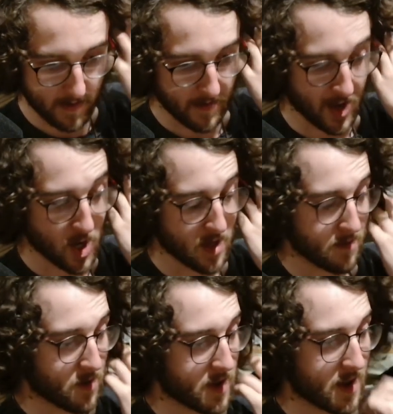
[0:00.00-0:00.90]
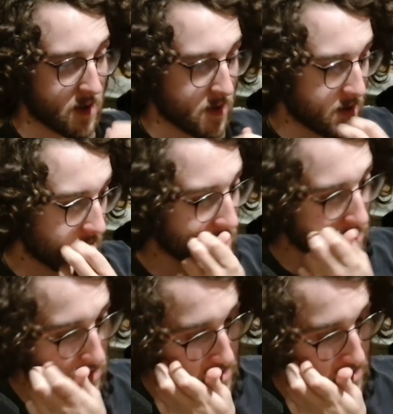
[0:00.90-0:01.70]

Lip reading: eventually put out. You know, this is